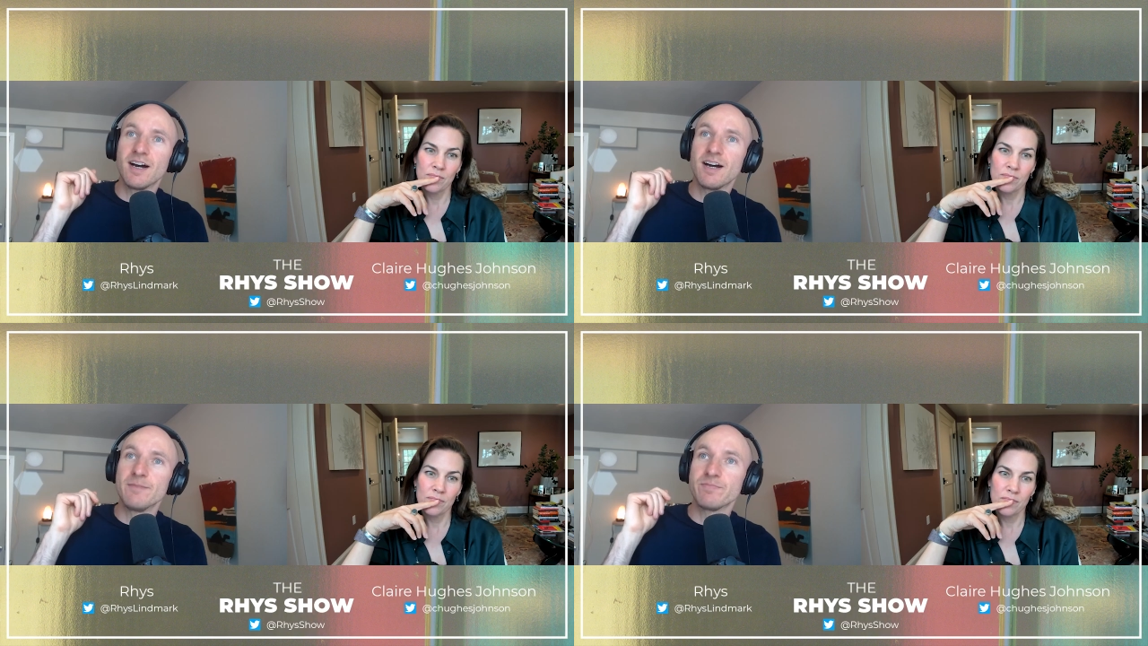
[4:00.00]

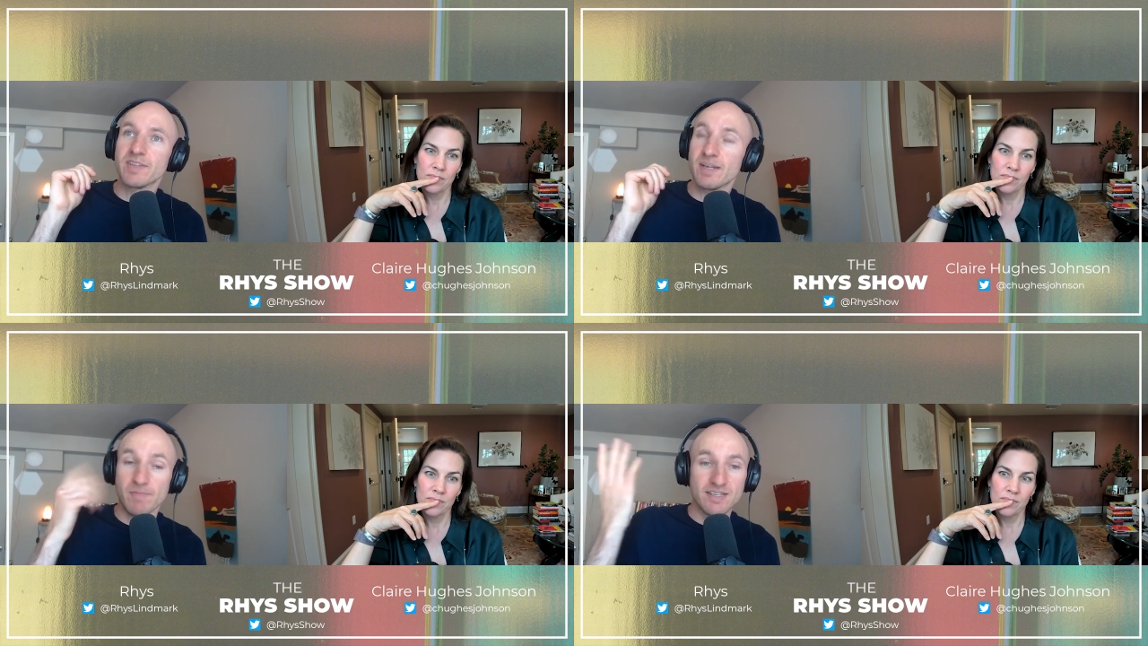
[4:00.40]
Speaker 1: um,
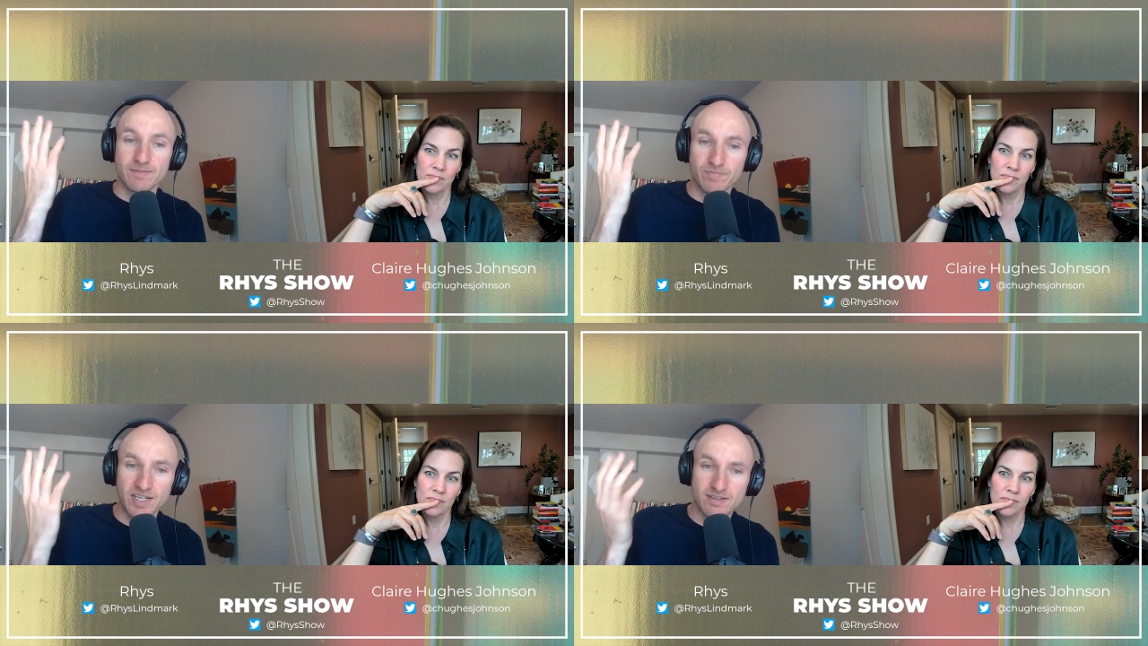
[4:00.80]
amazing.
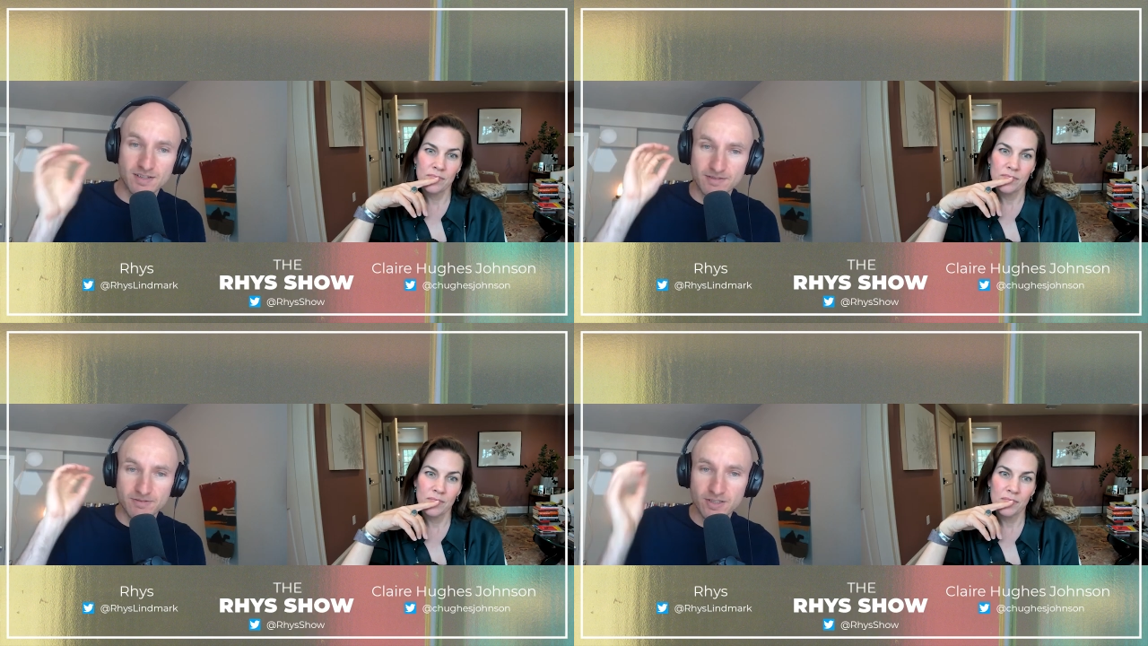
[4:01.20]
It's
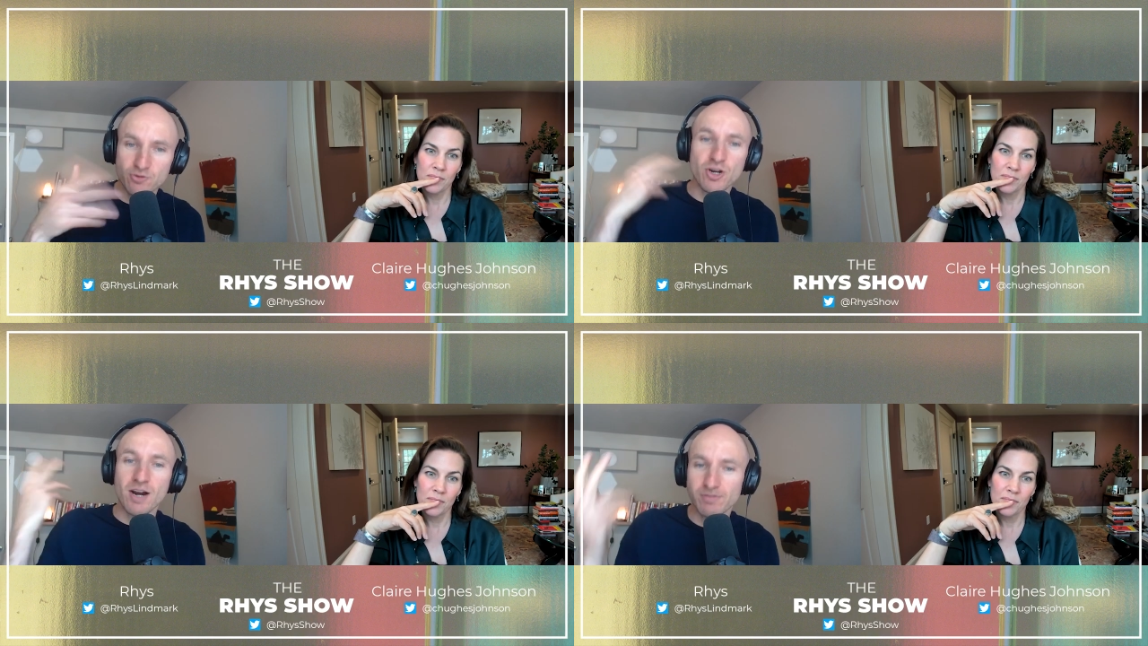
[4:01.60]
this, you know,
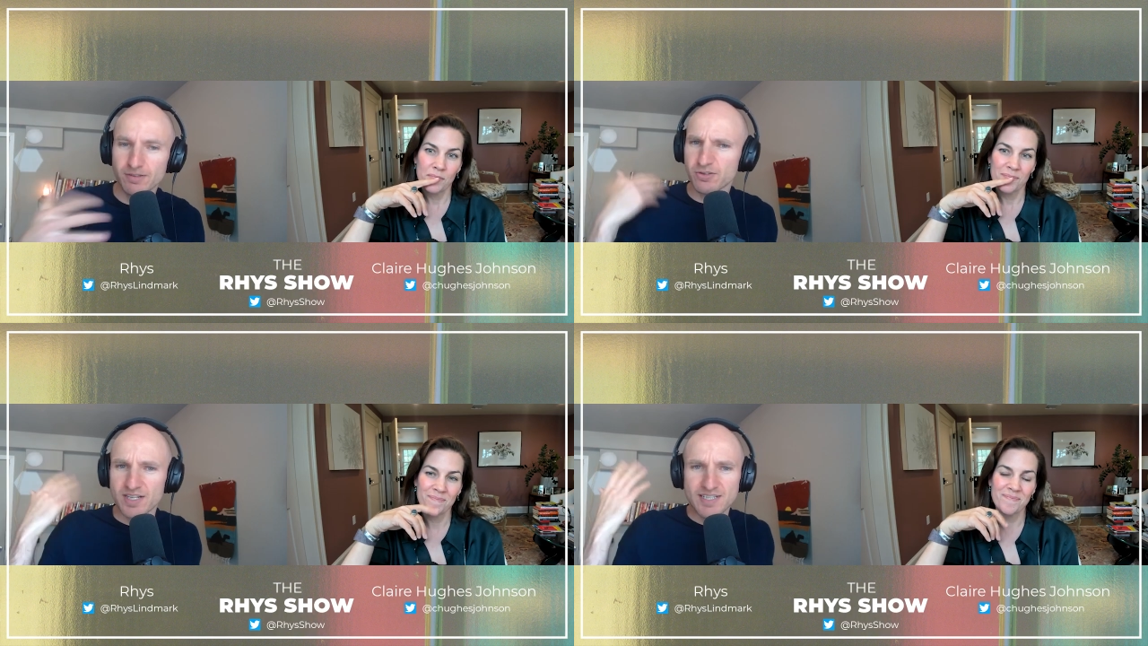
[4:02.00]
chock full of
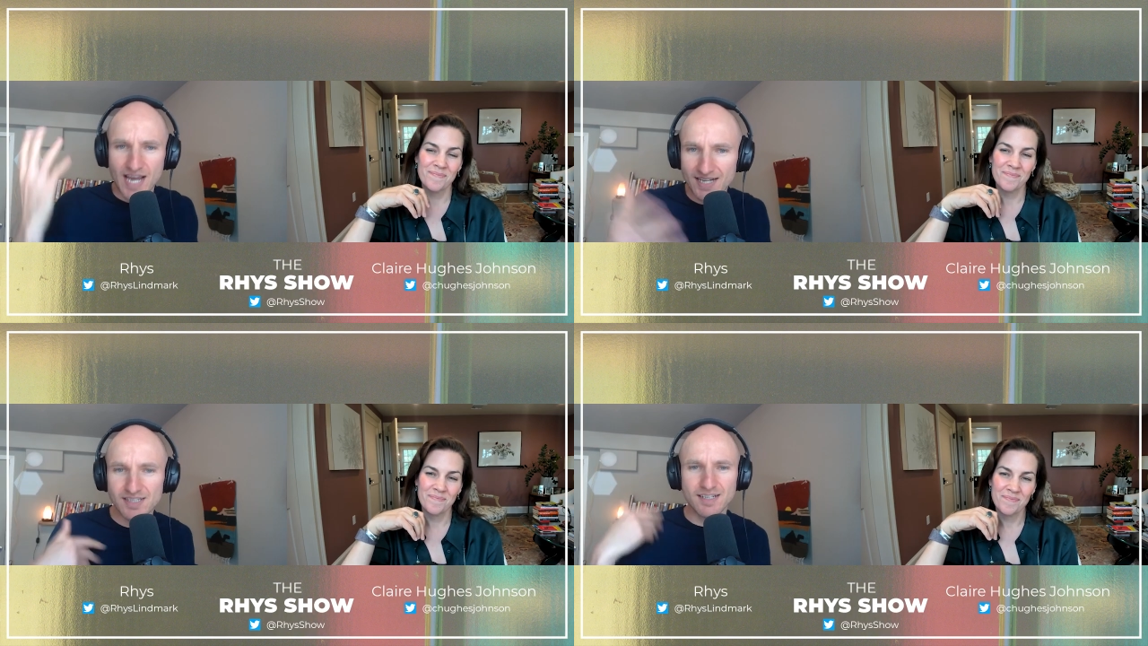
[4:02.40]
great
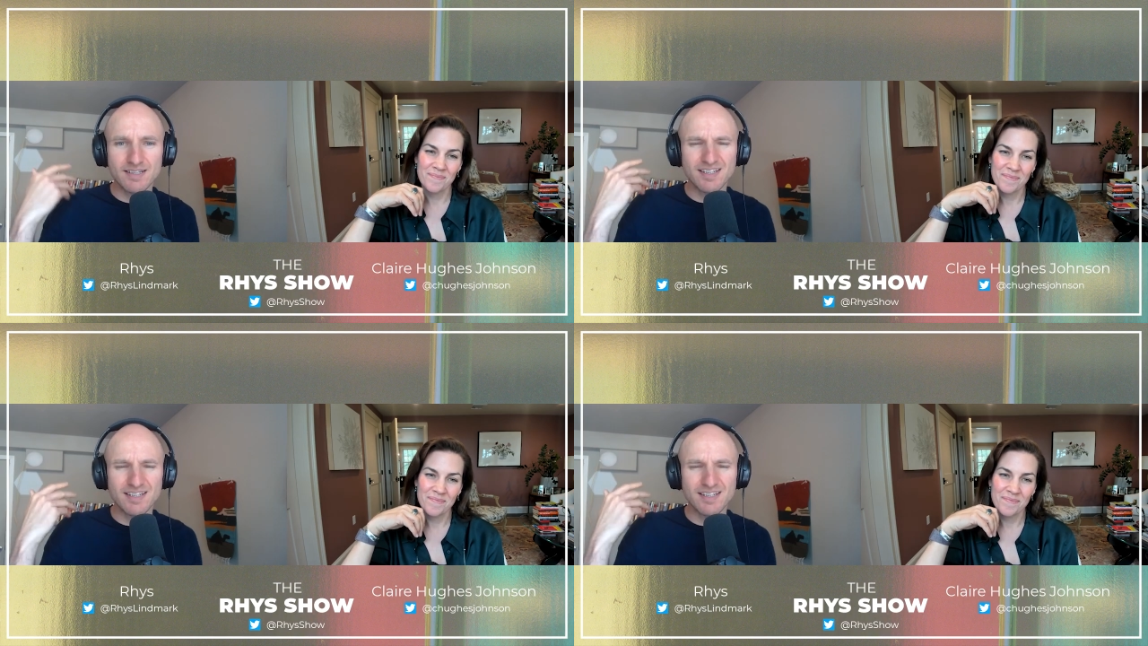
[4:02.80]
tactics.